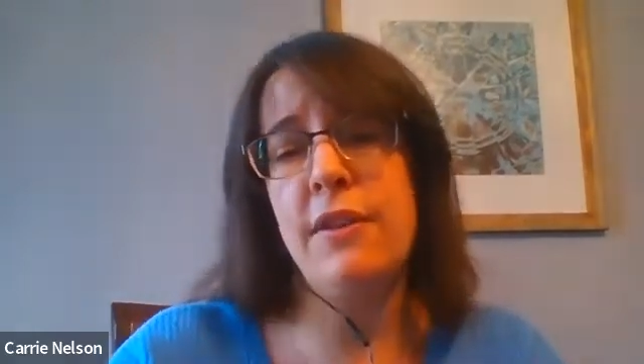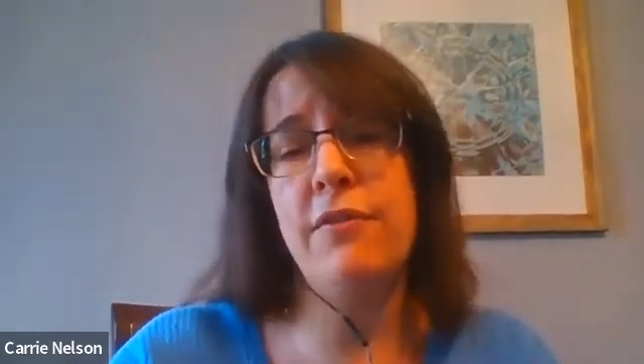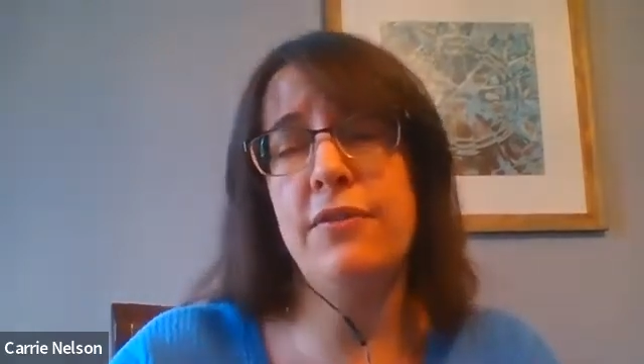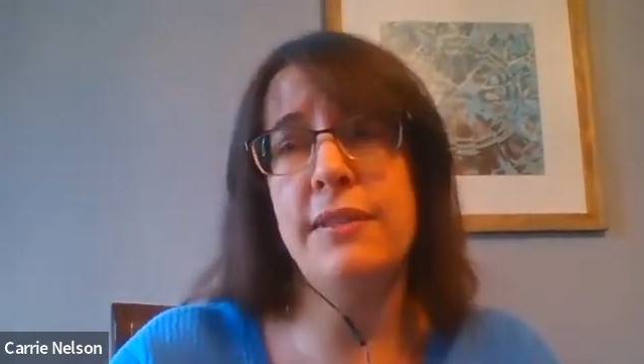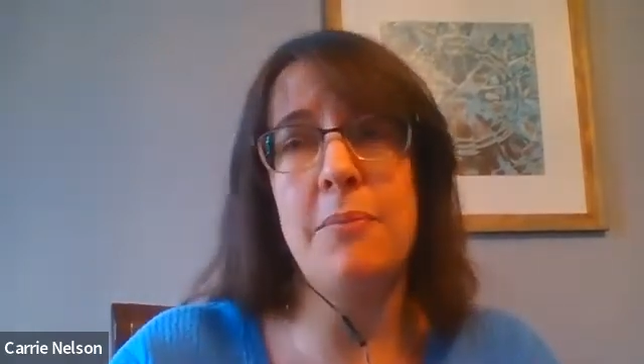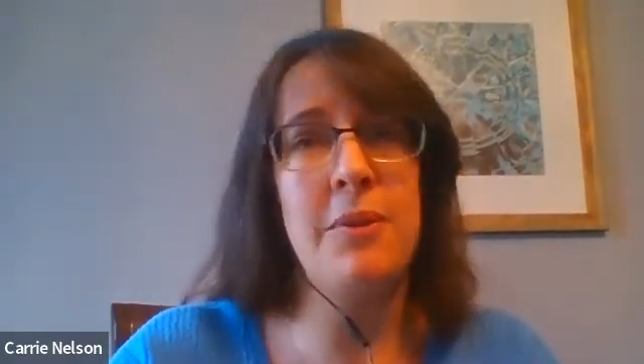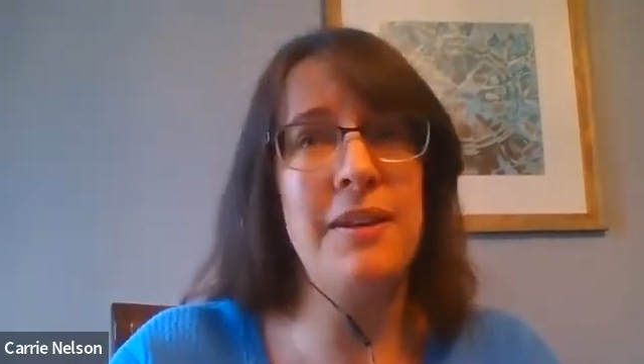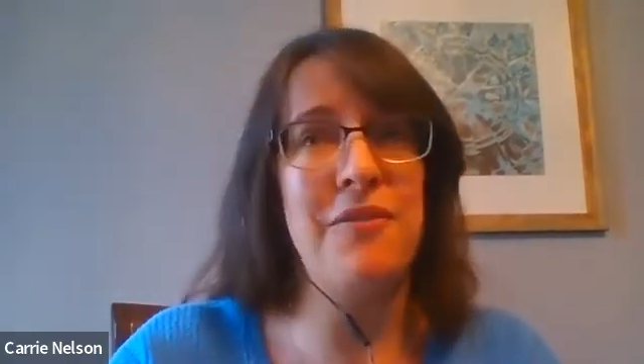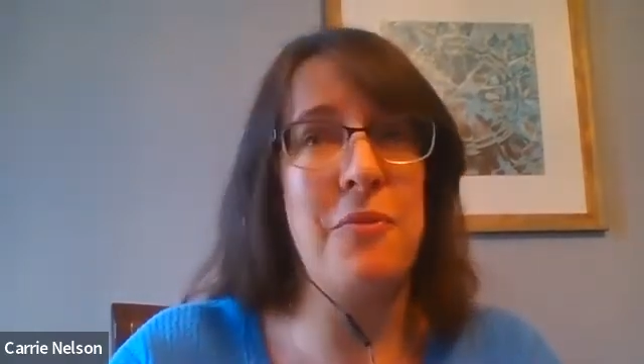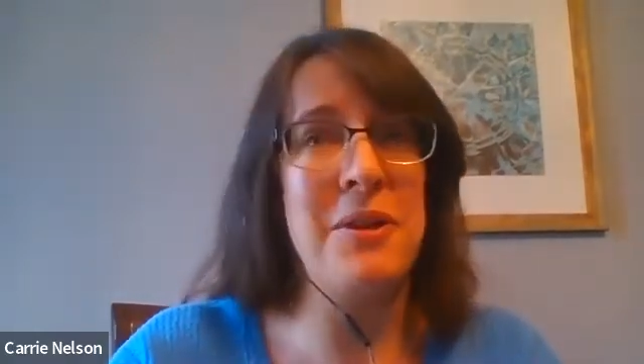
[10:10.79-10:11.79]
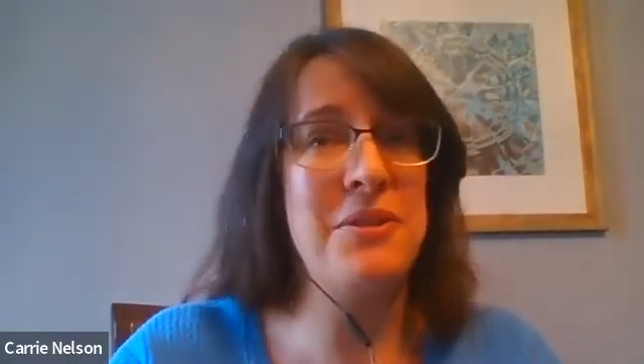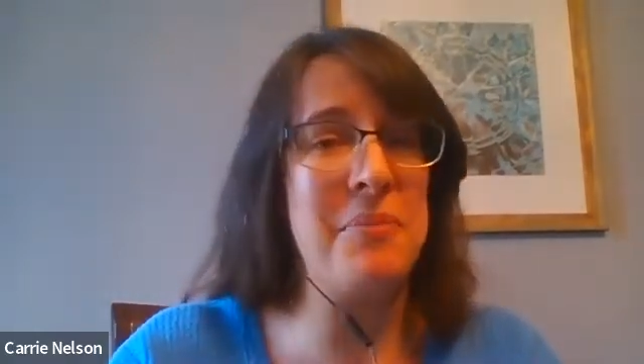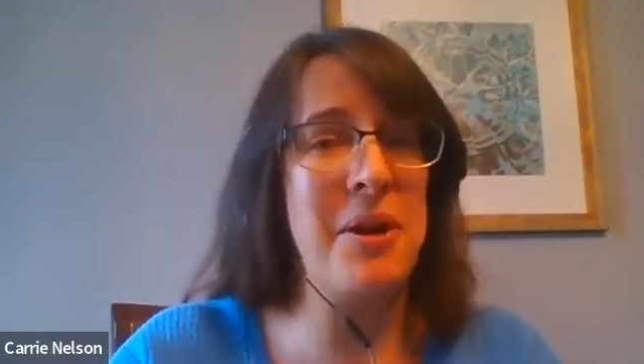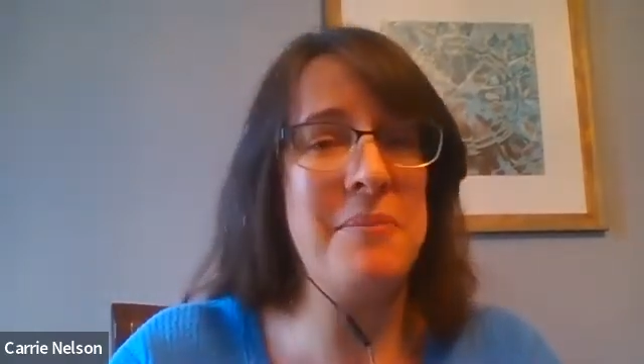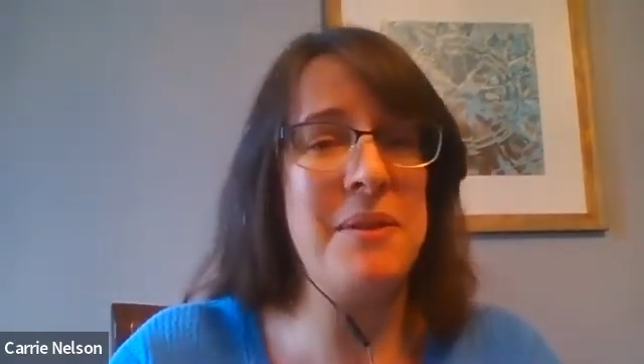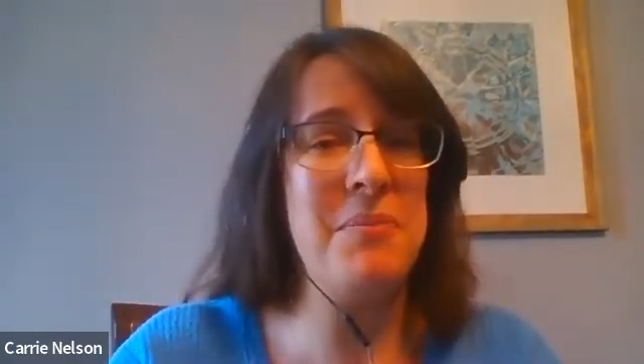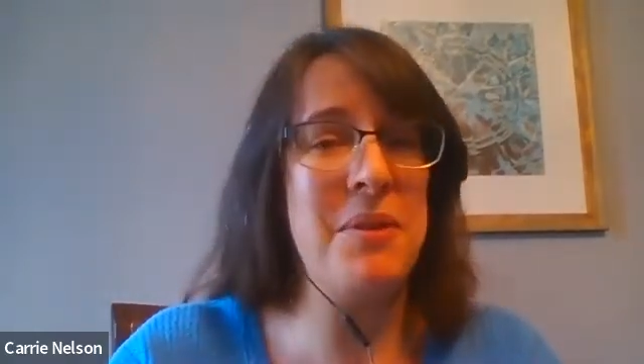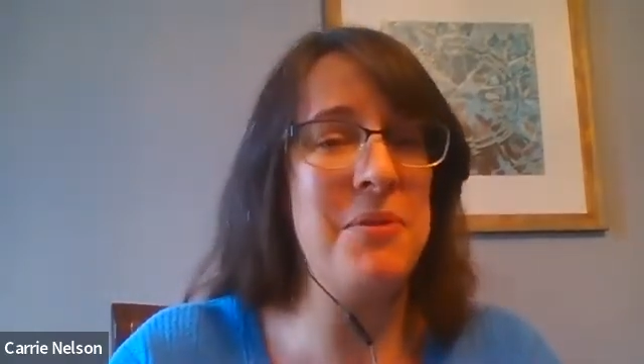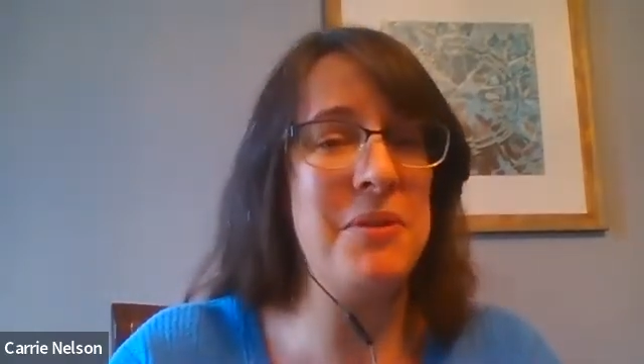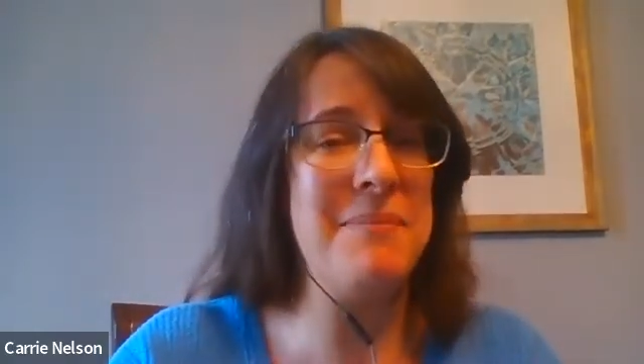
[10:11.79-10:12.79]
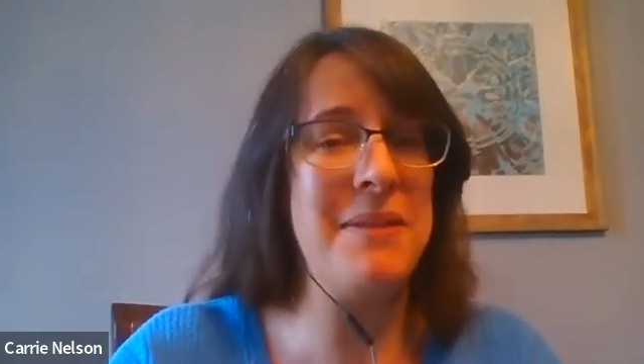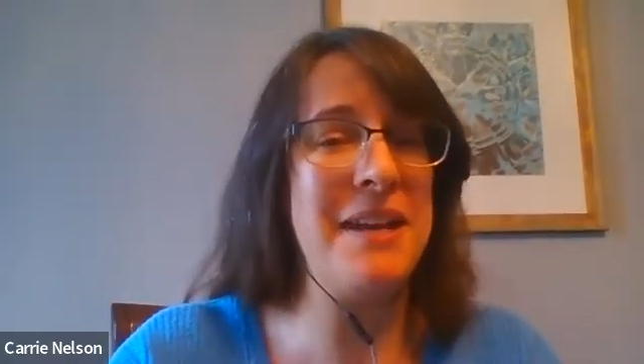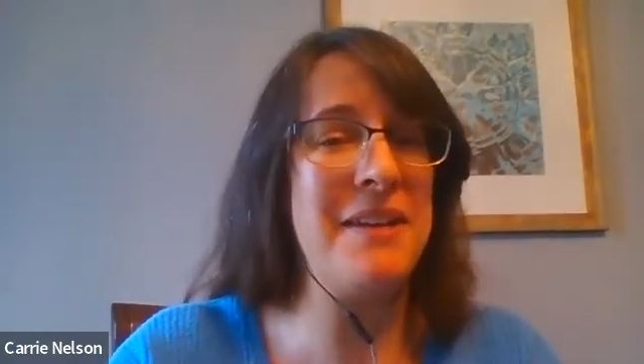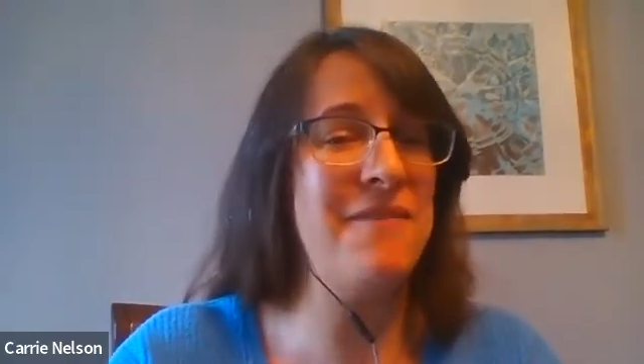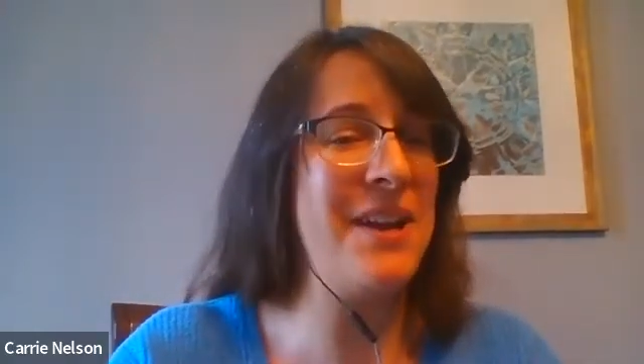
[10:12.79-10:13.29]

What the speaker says: if one department, people keep getting